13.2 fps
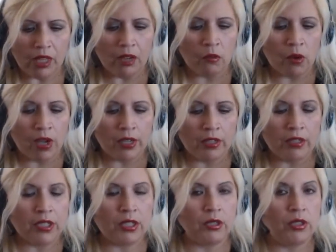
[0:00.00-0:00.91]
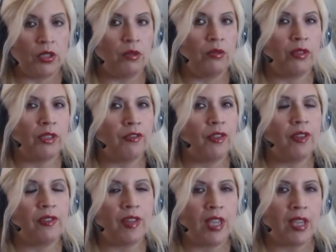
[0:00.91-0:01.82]
I want you to do
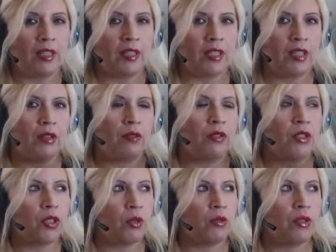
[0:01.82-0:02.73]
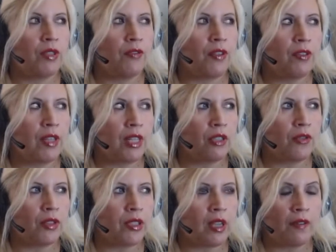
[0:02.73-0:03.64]
different things, you know, do different things
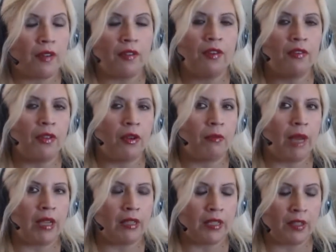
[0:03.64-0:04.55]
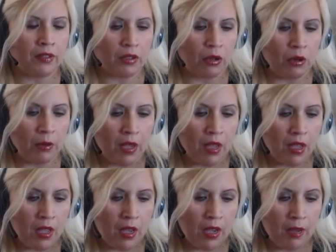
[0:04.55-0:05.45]
for yourself. Even if you don't buy a stethoscope,
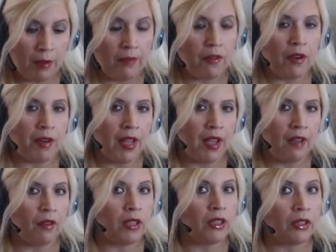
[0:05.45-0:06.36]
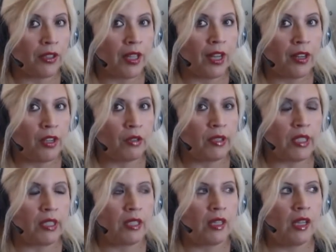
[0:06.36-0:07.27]
uh, if you already have one, learn how to
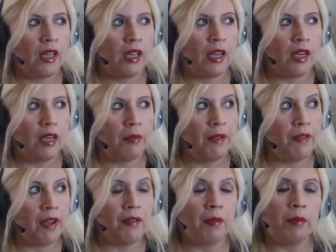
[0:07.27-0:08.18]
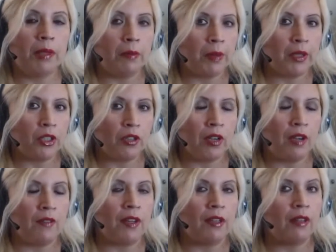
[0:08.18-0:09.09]
use it. Uh, if you have a blood pressure
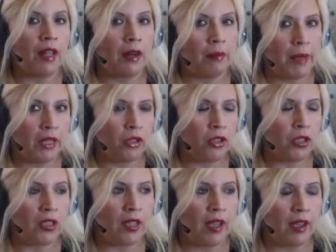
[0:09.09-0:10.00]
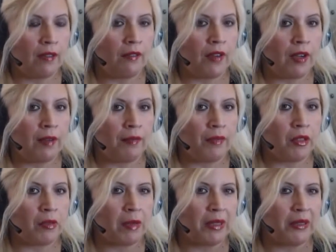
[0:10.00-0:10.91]
cuff, I know a lot of patients have, um,
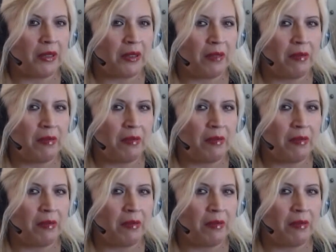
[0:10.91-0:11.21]
there's my little,